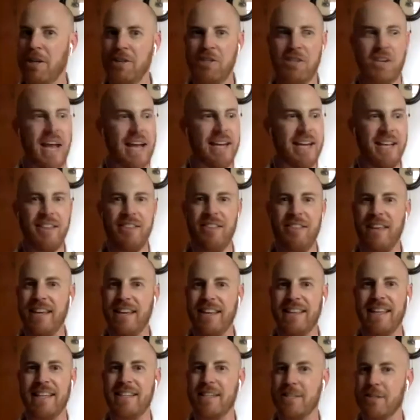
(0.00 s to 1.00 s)
anything
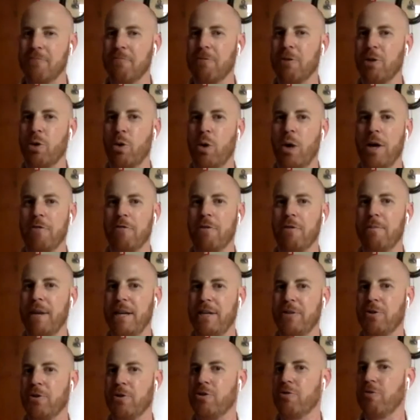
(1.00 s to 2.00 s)
that doesn't require a
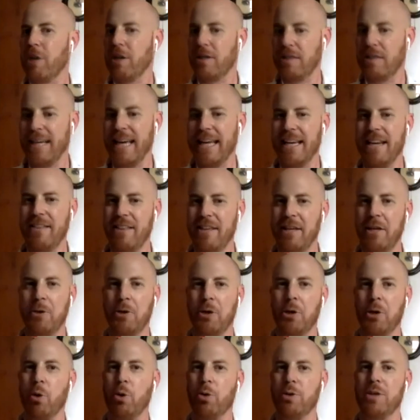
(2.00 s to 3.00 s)
major truck, like anything you can
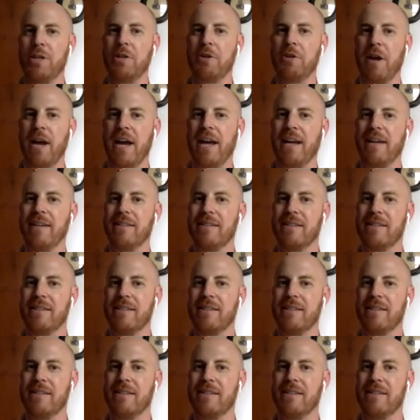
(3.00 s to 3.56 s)
hold in your hands.